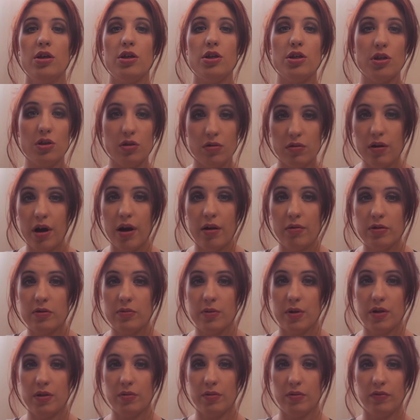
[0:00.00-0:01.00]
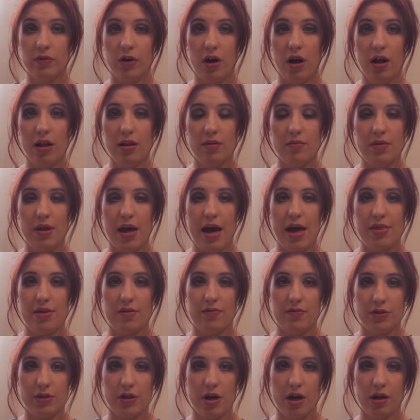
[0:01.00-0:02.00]
you are responsible for all of that.
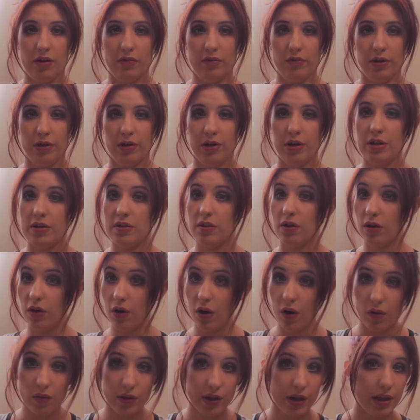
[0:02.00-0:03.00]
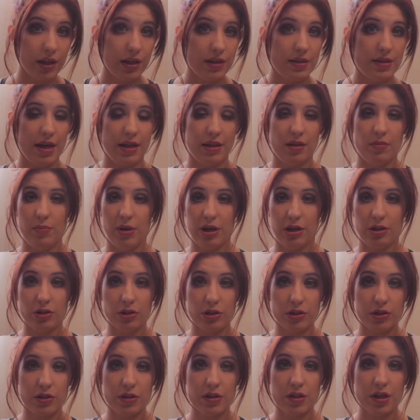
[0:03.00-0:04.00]
The photographer is only going to take the
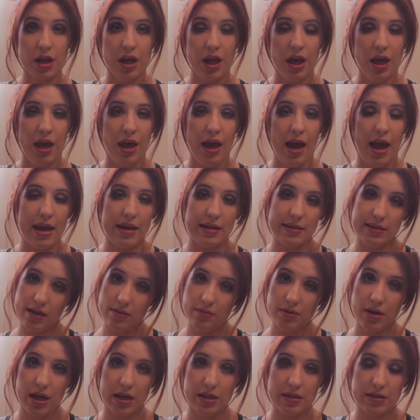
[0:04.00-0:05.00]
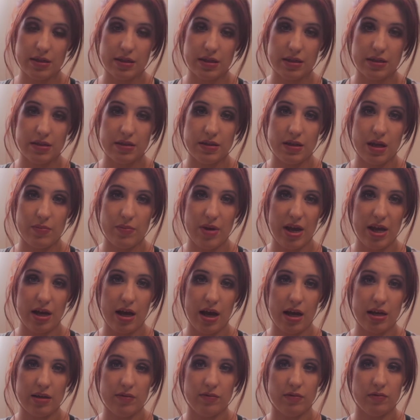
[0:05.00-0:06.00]
pictures. And in some cases, they may
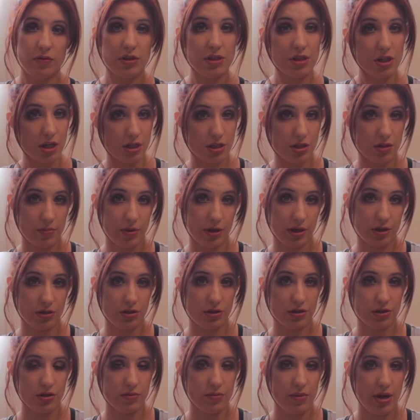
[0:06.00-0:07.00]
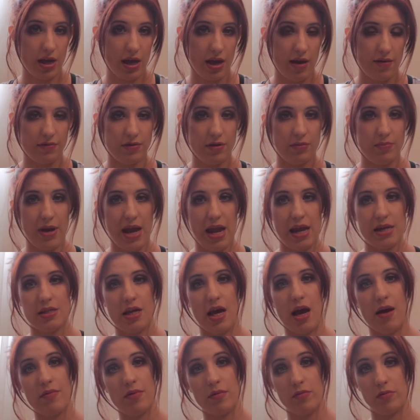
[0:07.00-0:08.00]
not even retouch the pictures. You may have to pay
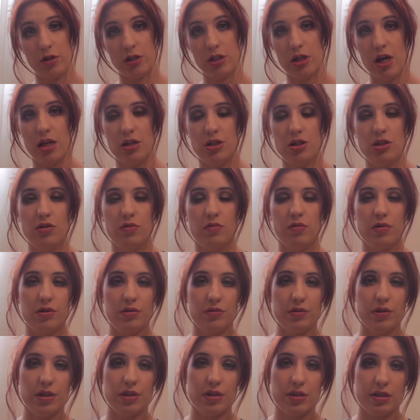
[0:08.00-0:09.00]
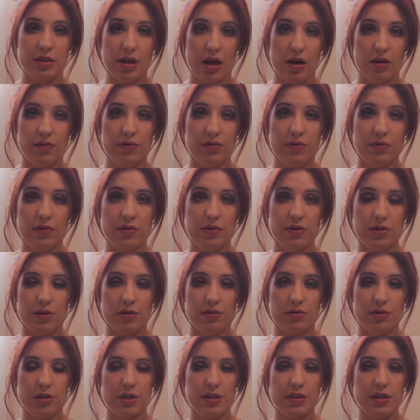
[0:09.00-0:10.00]
to have them retouched or do it yourself.
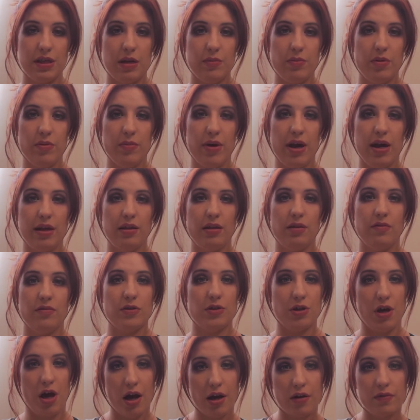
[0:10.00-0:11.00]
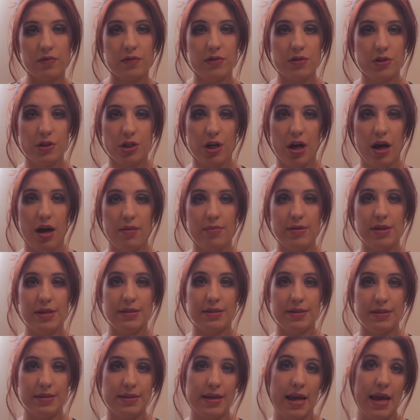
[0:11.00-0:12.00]
So just keep in mind that the photographer's job
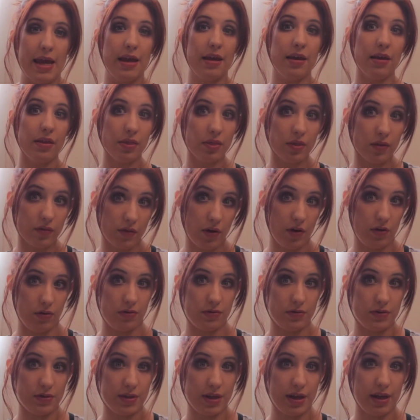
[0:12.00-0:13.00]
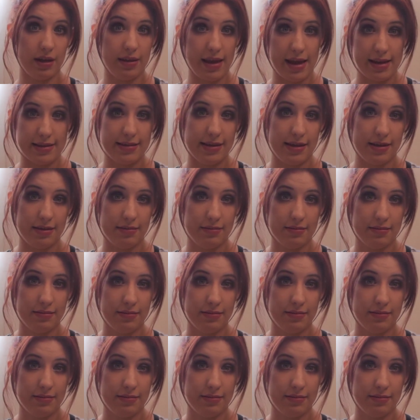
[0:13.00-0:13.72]
is to take the photos, and that's it.